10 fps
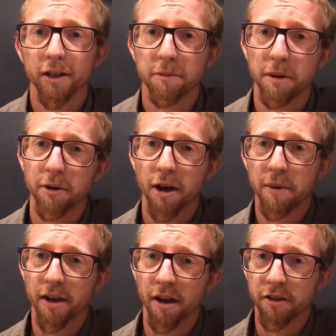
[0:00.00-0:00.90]
some people
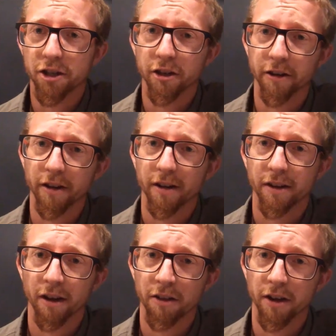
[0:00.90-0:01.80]
coming on the cheer
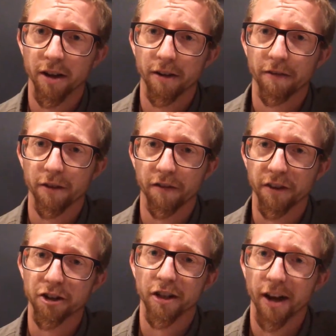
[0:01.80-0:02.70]
for the
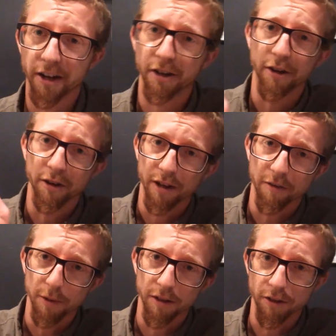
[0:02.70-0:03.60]
finish line. You give
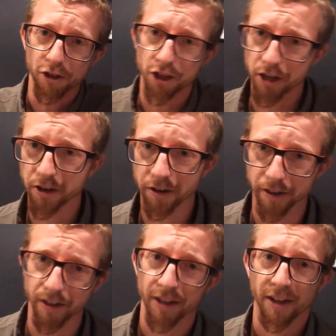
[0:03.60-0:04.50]
them a little cheer
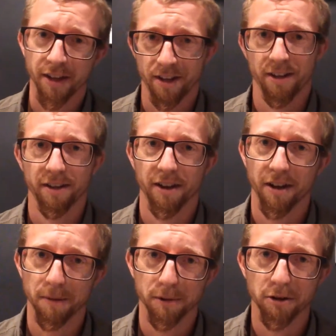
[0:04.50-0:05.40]
and
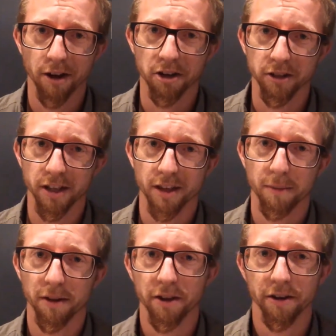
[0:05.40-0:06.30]
congratulate
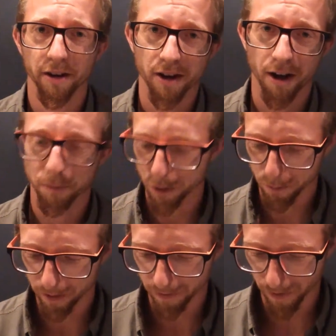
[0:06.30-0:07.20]
them on their accomplishment